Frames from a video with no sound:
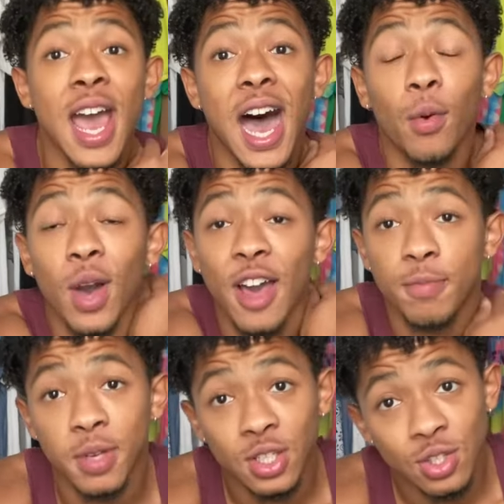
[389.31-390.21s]
I will
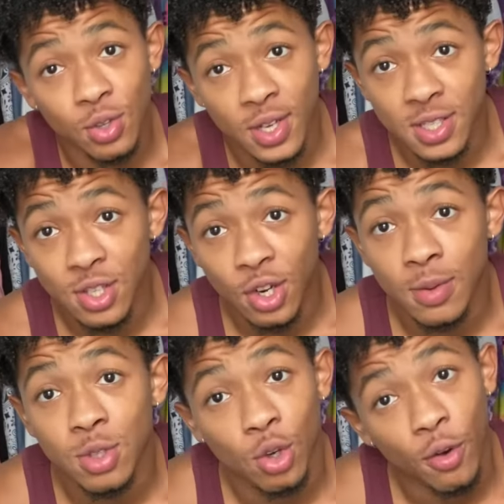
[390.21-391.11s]
have pictures on
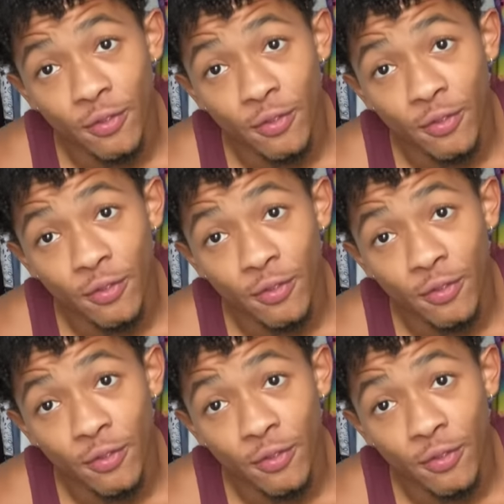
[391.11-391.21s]
Instagram, so go